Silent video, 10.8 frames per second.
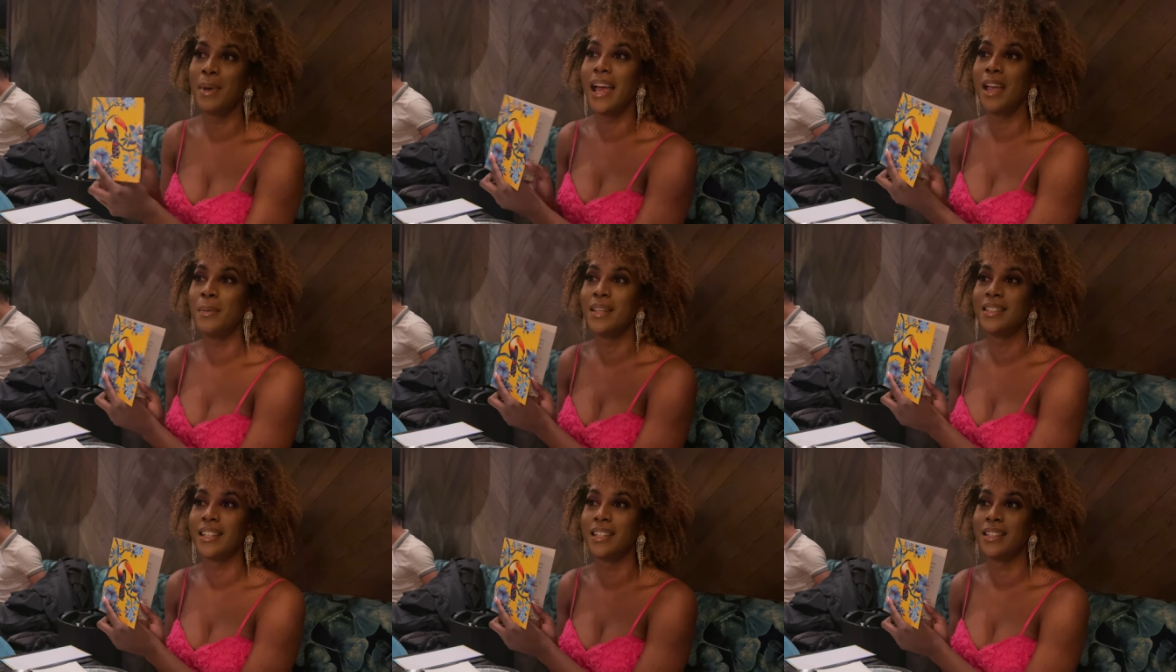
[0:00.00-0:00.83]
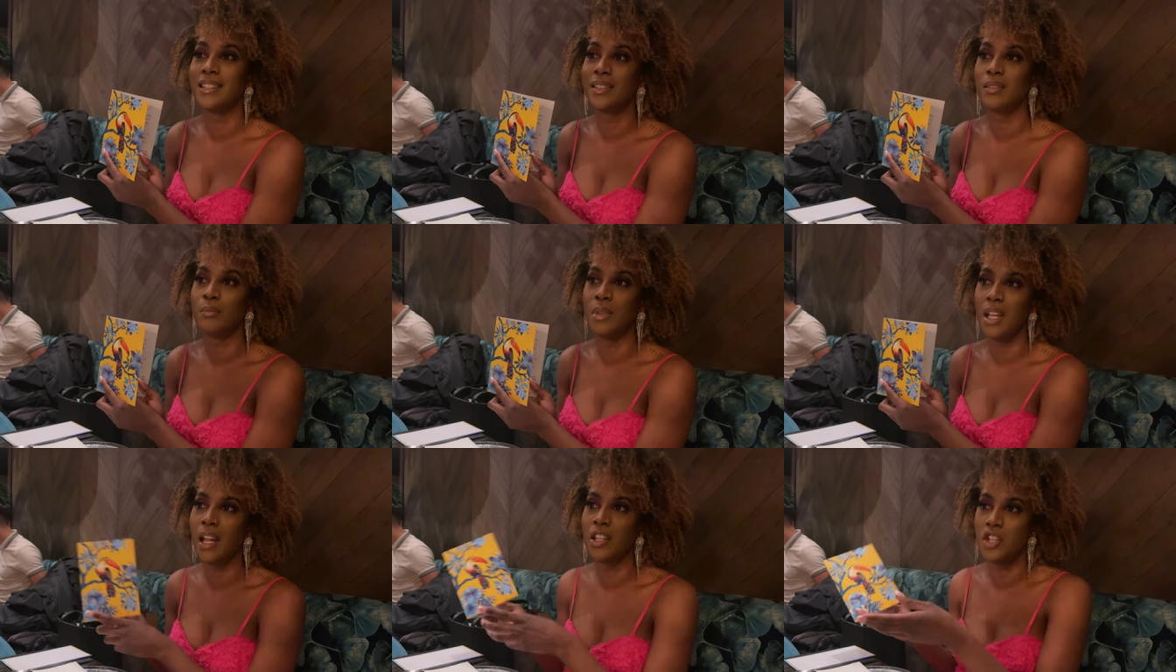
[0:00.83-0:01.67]
The hibiscus. Me
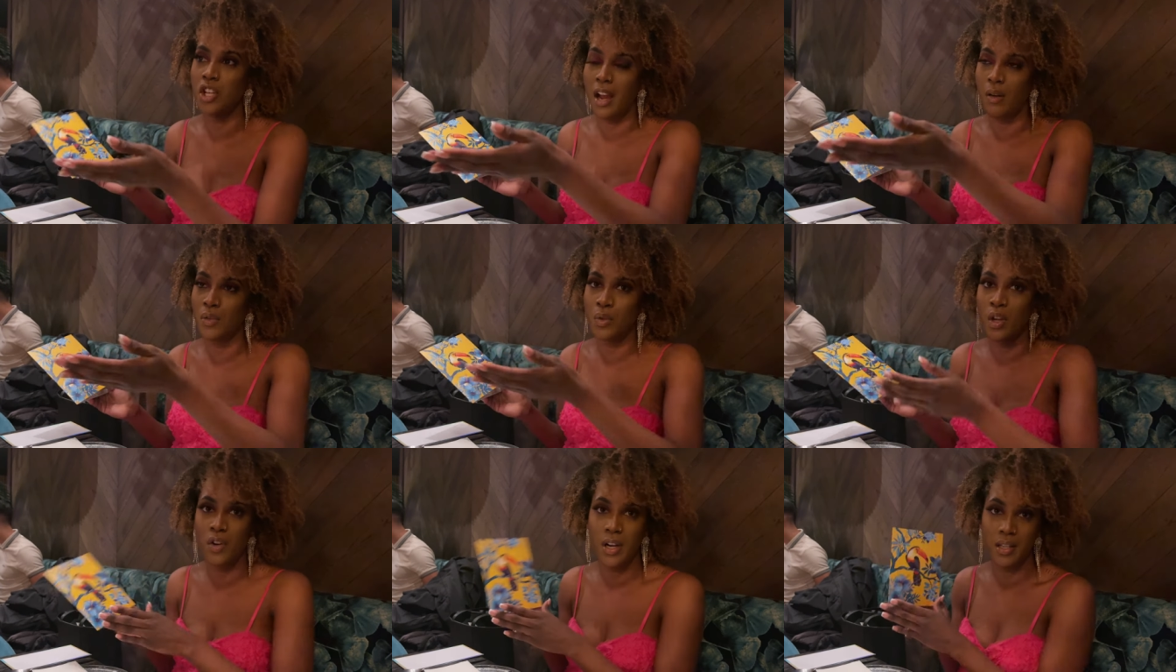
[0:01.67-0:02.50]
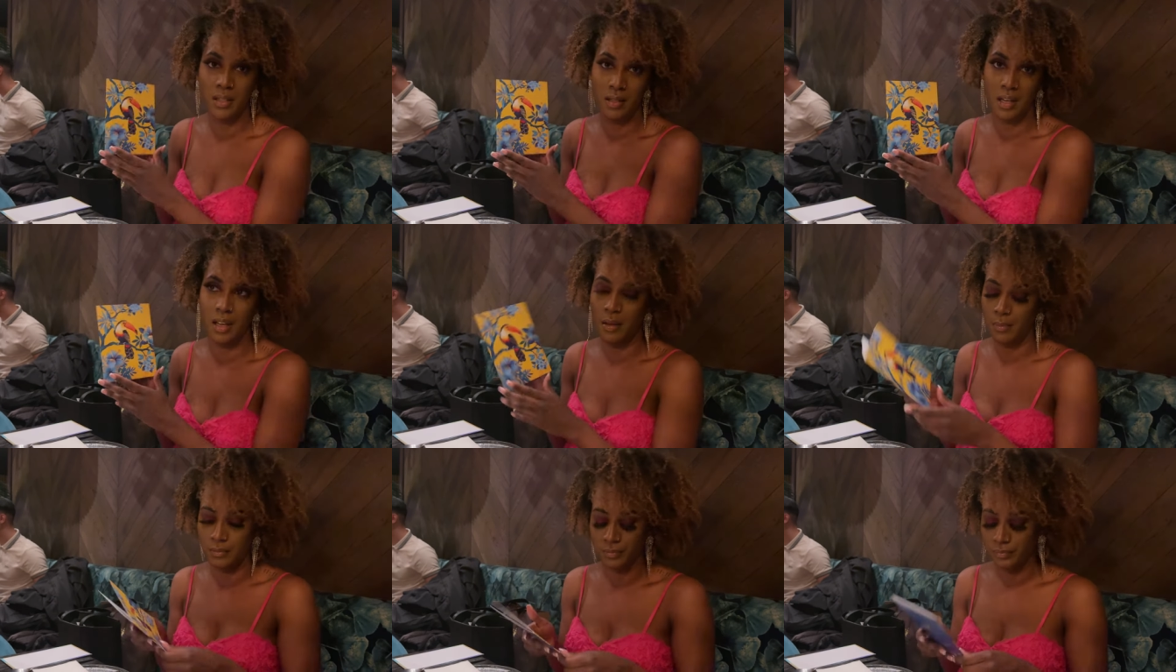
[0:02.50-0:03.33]
and Shire were going crazy today.
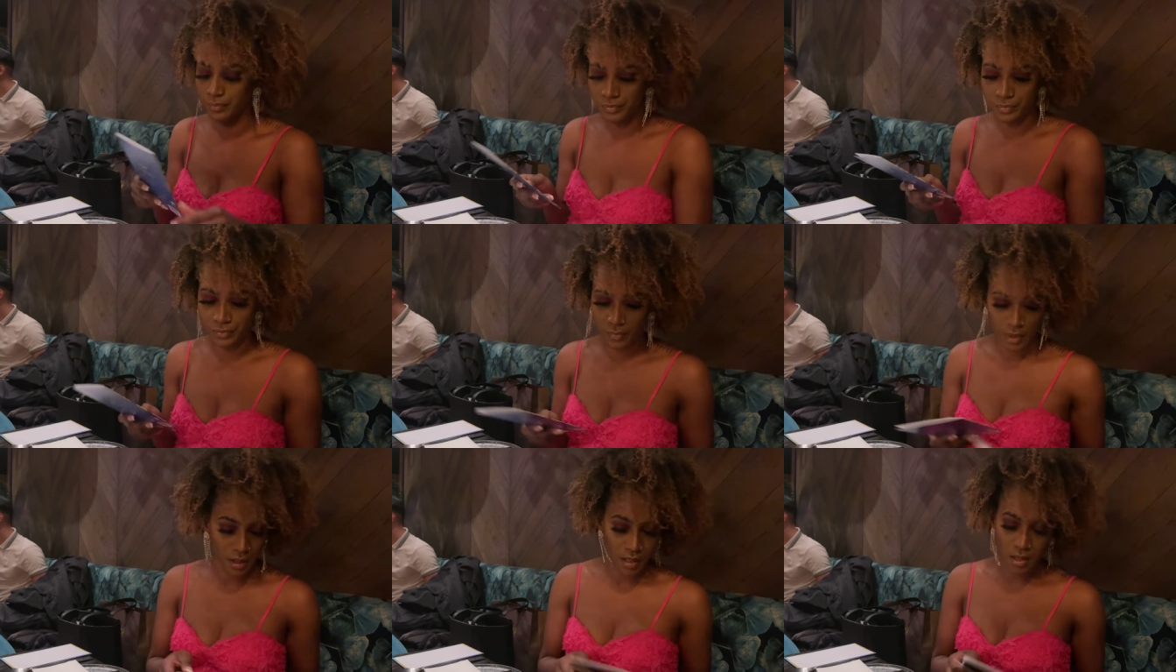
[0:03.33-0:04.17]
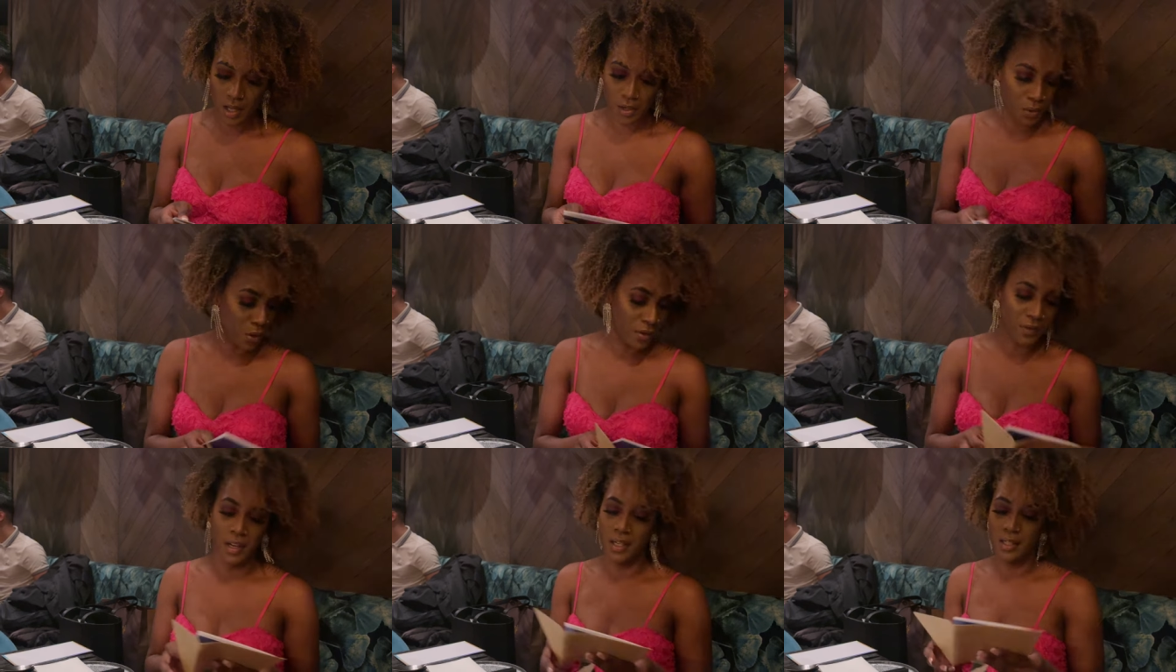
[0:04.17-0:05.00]
Another story for
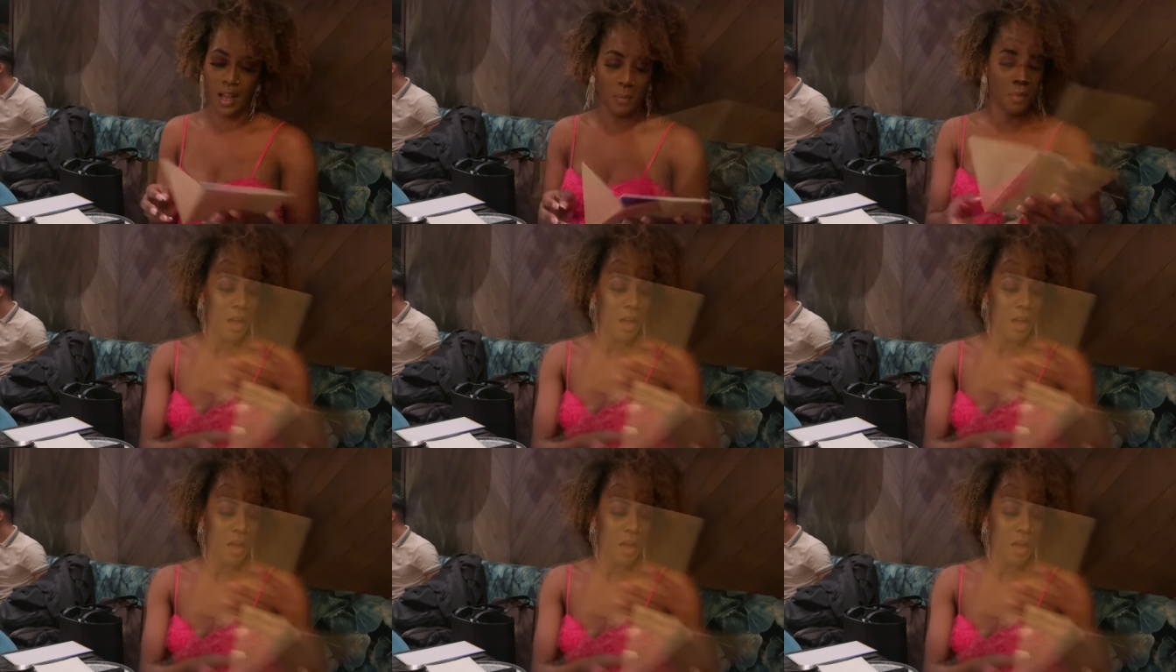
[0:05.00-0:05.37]
another time.